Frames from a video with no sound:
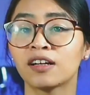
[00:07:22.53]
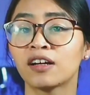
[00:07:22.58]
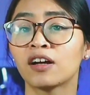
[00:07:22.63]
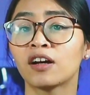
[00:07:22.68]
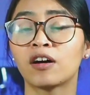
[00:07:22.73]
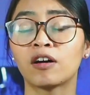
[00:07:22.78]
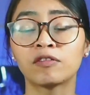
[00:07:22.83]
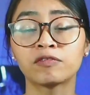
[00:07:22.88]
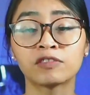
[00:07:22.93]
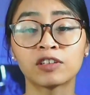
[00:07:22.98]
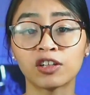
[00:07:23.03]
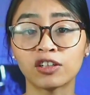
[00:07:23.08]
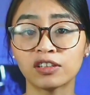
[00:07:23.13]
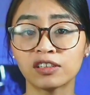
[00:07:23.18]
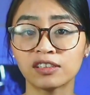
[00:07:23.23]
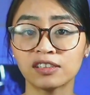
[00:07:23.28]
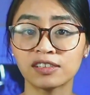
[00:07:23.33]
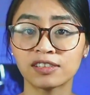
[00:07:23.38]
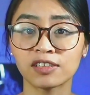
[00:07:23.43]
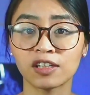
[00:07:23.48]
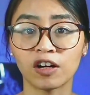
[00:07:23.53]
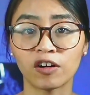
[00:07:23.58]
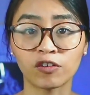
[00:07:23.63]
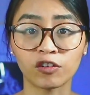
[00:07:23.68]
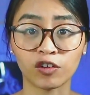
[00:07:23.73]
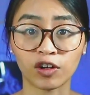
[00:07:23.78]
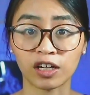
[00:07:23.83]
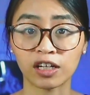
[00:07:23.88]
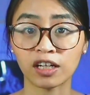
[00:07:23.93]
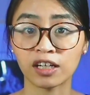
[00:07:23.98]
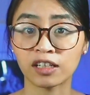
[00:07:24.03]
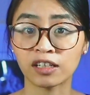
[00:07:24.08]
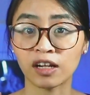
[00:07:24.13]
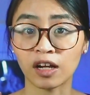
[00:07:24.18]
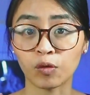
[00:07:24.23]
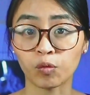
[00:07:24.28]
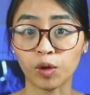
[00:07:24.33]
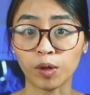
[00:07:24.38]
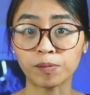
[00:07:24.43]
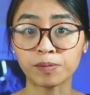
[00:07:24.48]
of dollars of creating a
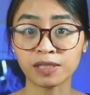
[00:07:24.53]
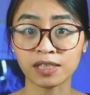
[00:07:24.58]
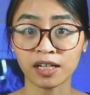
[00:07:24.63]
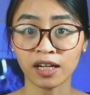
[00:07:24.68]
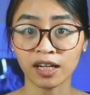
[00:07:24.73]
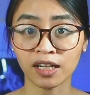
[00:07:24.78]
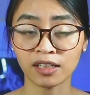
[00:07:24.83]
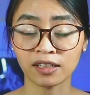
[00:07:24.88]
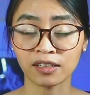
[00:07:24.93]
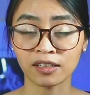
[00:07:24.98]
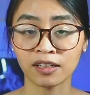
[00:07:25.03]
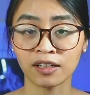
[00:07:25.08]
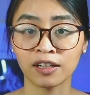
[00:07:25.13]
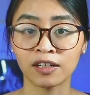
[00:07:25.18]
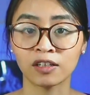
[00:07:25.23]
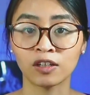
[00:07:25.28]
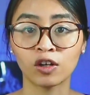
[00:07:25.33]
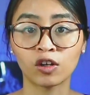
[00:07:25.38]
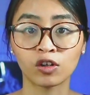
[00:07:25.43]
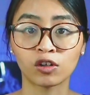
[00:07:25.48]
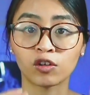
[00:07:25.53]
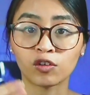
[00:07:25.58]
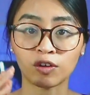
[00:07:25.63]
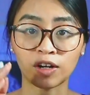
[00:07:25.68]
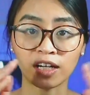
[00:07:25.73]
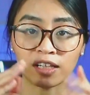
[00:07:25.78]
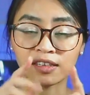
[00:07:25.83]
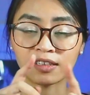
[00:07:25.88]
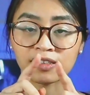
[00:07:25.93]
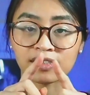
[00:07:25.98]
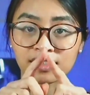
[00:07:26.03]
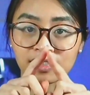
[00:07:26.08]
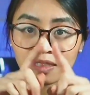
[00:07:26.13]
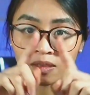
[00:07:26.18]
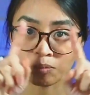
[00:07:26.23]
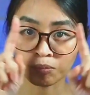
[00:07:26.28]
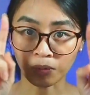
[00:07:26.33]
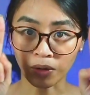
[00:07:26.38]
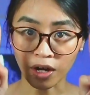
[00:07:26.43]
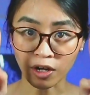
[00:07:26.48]
website, you could create this
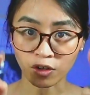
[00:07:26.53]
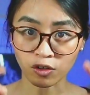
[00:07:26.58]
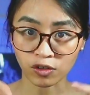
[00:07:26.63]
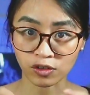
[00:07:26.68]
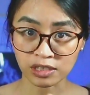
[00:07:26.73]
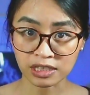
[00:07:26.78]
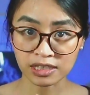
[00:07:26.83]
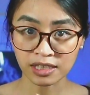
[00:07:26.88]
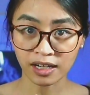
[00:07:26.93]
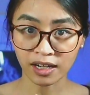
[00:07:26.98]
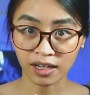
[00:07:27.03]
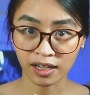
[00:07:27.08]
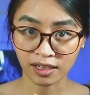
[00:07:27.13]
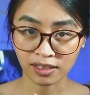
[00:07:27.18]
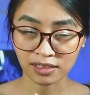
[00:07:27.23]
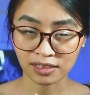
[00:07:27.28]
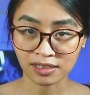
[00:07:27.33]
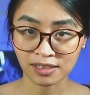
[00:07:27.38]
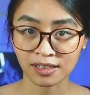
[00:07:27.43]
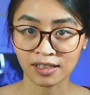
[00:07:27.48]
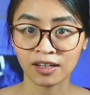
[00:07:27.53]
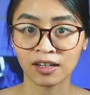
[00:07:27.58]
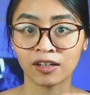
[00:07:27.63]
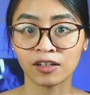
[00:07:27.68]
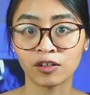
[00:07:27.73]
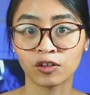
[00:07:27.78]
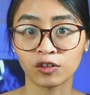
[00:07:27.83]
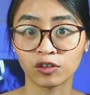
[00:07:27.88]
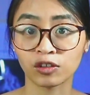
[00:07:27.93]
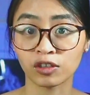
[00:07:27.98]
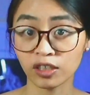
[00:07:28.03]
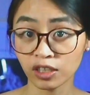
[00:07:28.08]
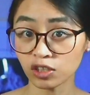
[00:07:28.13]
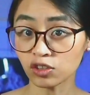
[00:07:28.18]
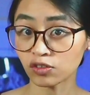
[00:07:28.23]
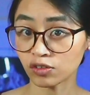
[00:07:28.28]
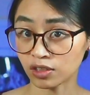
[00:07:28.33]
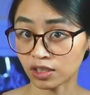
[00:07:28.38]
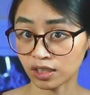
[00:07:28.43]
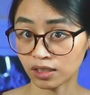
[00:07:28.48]
micro site called
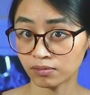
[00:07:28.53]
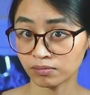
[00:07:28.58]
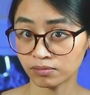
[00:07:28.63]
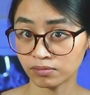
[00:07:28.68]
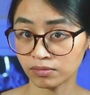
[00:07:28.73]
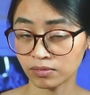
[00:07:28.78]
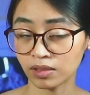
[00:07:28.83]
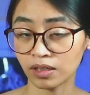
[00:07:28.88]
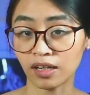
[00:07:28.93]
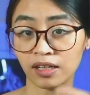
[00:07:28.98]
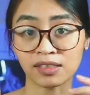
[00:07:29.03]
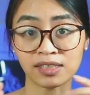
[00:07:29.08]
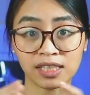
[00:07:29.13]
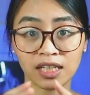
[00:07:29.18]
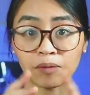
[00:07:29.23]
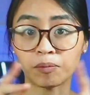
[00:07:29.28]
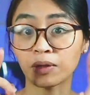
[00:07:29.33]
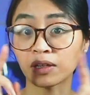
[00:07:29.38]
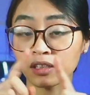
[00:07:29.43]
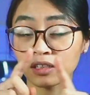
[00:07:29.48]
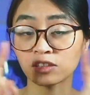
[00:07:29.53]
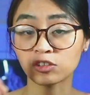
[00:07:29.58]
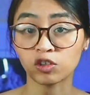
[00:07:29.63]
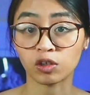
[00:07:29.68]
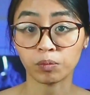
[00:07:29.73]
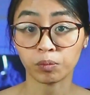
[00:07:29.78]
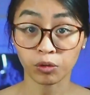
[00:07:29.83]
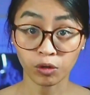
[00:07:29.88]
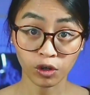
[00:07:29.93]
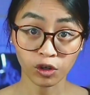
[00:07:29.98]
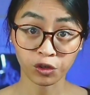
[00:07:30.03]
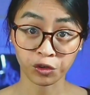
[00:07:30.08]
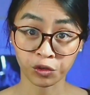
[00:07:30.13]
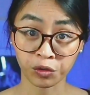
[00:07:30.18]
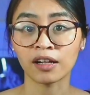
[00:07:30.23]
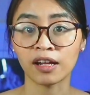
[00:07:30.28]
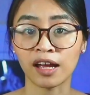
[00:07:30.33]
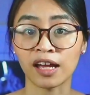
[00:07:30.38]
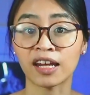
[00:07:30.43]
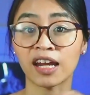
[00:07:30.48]
LinkTree and set up a LinkTree Pro
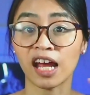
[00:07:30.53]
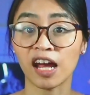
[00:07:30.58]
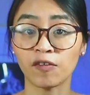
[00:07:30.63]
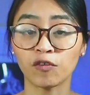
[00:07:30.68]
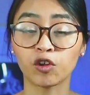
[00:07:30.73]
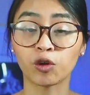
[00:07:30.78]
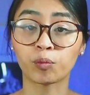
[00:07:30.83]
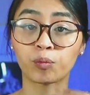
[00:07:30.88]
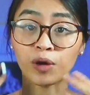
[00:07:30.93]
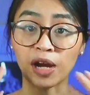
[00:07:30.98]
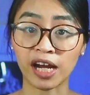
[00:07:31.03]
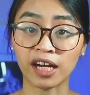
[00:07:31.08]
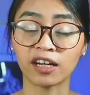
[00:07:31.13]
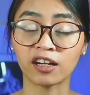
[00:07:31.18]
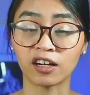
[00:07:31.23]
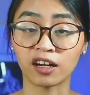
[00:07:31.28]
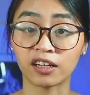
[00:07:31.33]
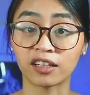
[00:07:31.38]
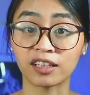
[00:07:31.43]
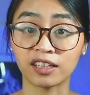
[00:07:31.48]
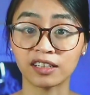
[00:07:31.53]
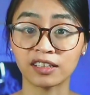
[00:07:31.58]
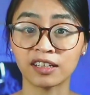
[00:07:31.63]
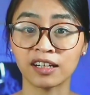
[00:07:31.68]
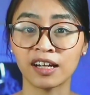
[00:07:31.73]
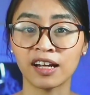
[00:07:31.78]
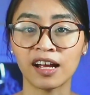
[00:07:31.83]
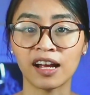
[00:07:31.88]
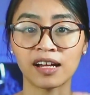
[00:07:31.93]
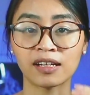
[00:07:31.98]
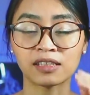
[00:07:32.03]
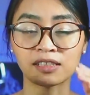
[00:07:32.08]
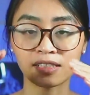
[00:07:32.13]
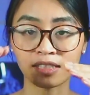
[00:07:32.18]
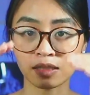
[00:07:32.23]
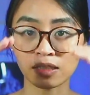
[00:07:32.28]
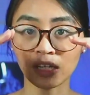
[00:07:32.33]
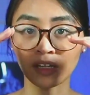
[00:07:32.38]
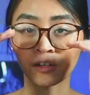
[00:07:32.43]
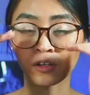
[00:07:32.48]
and have your branding on it and
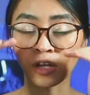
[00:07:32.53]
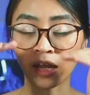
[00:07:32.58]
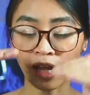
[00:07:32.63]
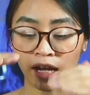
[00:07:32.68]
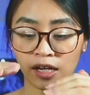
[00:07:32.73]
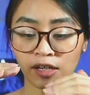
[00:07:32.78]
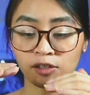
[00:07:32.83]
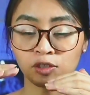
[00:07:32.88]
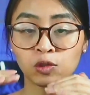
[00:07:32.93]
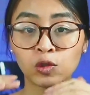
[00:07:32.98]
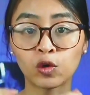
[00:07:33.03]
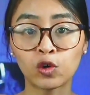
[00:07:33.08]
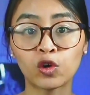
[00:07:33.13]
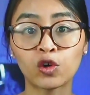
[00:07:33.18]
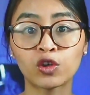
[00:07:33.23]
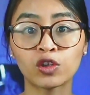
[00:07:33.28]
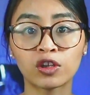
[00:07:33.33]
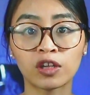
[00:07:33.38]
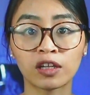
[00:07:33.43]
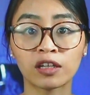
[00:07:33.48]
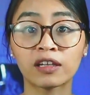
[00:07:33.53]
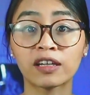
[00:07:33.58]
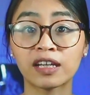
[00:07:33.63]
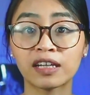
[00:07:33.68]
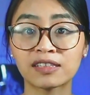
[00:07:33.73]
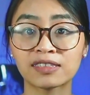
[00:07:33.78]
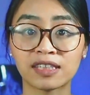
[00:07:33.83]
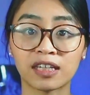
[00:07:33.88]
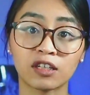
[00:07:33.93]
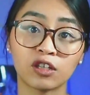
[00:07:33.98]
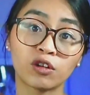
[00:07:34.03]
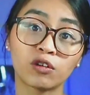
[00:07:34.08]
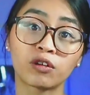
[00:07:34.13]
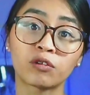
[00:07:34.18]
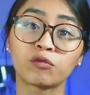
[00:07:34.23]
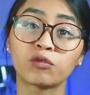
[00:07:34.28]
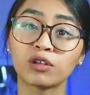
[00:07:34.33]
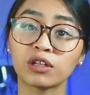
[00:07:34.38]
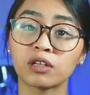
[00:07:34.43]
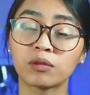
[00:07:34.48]
just house all the links that you are
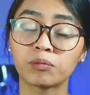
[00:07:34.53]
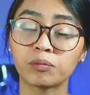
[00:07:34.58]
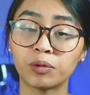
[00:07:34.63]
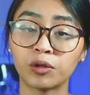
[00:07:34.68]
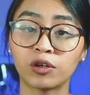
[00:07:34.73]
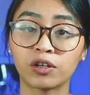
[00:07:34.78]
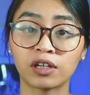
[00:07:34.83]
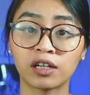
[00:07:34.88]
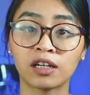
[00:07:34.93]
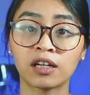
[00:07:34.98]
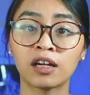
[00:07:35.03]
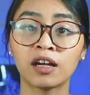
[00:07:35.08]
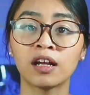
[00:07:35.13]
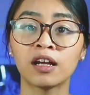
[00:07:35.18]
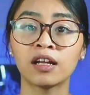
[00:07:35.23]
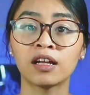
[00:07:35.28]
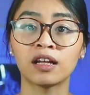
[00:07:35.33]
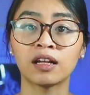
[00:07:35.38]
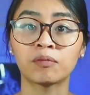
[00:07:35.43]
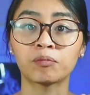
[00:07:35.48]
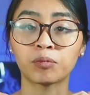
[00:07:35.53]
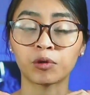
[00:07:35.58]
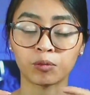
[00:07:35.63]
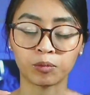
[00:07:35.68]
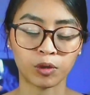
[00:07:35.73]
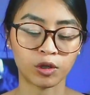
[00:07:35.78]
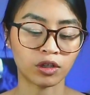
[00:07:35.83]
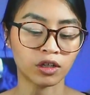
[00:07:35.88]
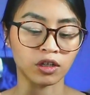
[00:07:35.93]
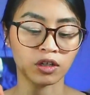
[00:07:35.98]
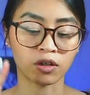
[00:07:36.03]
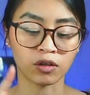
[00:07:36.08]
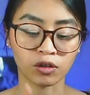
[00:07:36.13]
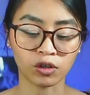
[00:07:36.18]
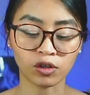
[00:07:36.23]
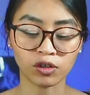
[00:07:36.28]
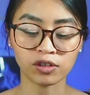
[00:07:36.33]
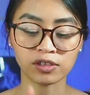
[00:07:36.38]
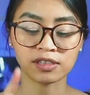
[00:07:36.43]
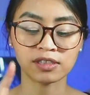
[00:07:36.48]
really important in promoting your
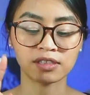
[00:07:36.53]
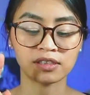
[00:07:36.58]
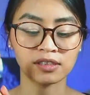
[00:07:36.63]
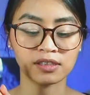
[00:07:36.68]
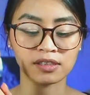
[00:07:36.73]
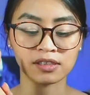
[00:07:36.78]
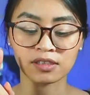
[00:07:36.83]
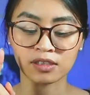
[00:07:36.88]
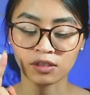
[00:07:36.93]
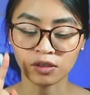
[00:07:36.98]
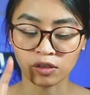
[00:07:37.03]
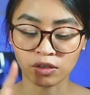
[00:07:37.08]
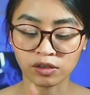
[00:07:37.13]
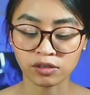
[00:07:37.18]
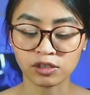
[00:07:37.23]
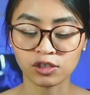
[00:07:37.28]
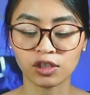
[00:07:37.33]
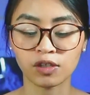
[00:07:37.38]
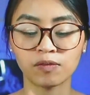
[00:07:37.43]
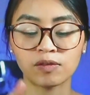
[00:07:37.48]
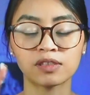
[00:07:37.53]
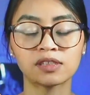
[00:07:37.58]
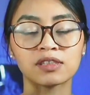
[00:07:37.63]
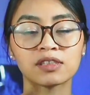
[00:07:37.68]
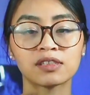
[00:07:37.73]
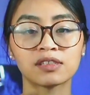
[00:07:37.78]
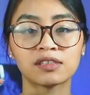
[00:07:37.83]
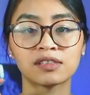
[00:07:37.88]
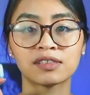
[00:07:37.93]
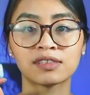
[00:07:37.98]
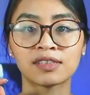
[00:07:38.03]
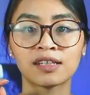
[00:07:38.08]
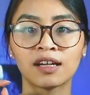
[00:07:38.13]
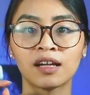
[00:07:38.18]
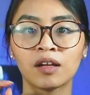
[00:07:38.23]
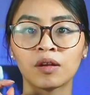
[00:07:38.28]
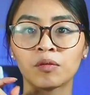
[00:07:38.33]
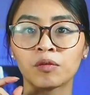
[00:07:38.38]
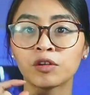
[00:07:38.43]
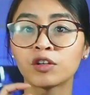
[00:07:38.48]
courses, your services,
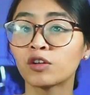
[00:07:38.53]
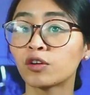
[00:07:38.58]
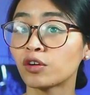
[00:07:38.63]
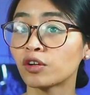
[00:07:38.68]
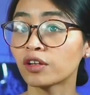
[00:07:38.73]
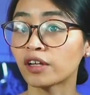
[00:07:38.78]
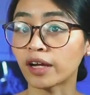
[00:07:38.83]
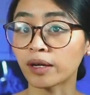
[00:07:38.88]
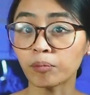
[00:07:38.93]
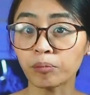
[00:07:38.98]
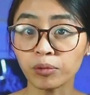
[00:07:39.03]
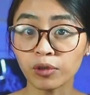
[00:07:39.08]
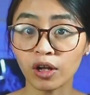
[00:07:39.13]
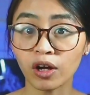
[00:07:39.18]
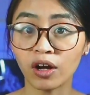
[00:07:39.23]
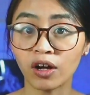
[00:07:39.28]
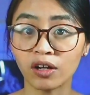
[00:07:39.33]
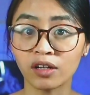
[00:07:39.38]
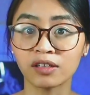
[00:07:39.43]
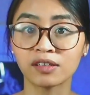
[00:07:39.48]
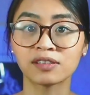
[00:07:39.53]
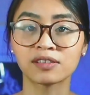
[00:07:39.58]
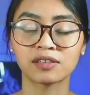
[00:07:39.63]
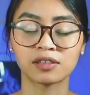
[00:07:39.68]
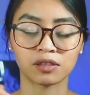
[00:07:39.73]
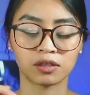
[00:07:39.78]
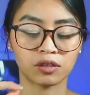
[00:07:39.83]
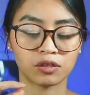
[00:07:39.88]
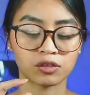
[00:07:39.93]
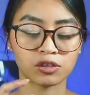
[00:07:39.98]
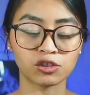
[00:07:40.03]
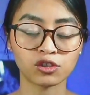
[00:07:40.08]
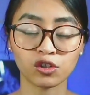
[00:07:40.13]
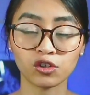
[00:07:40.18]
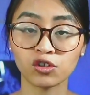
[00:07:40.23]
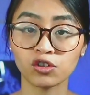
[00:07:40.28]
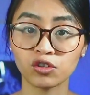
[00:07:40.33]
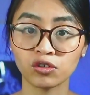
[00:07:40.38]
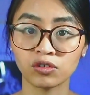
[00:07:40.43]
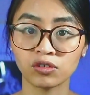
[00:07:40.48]
your like blogs, your
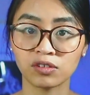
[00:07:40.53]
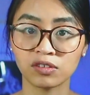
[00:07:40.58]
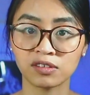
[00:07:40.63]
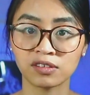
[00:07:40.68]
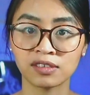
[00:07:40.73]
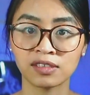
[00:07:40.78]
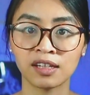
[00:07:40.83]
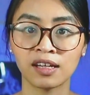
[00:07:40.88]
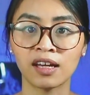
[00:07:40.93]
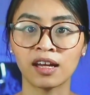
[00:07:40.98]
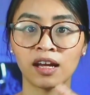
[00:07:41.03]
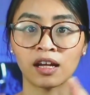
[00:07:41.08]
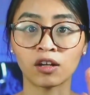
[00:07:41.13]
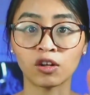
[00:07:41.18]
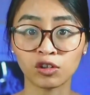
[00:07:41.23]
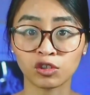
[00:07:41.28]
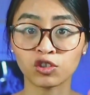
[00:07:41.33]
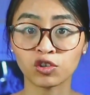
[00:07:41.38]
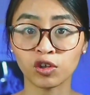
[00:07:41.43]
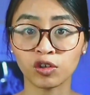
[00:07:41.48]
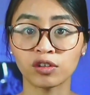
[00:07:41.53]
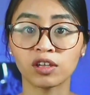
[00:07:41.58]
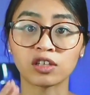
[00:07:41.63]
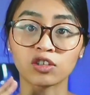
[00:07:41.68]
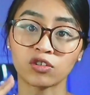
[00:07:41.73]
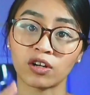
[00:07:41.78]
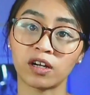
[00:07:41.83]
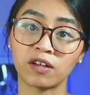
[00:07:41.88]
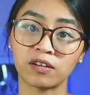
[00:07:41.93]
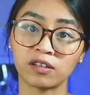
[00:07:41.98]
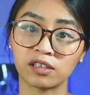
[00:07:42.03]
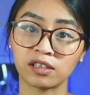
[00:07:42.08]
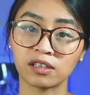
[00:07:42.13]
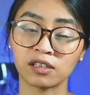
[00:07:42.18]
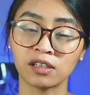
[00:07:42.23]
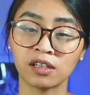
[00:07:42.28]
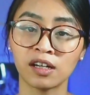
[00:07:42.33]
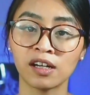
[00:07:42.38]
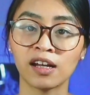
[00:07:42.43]
socials, and control that traffic.